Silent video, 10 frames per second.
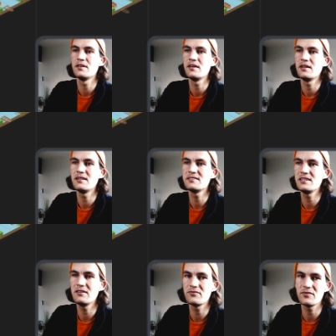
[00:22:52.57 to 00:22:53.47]
And let's see
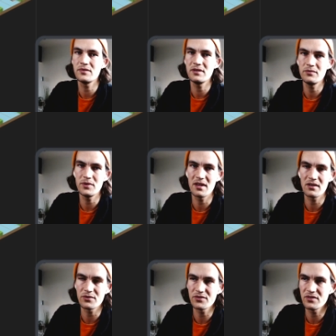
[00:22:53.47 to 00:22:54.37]
if we can
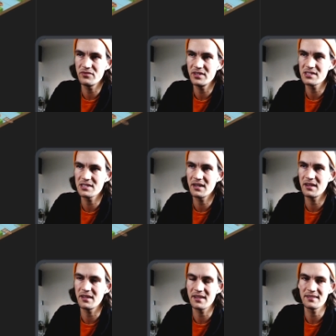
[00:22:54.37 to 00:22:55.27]
cross the finish line
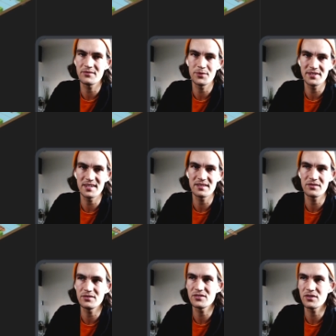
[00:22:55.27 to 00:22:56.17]
and get reset to
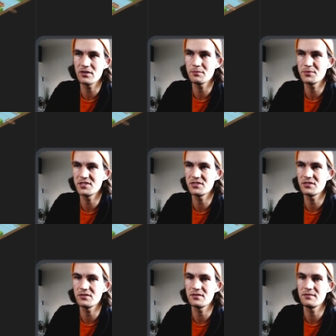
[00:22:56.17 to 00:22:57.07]
the starting position.
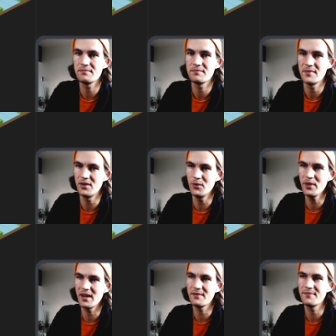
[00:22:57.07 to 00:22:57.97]
Oh yeah.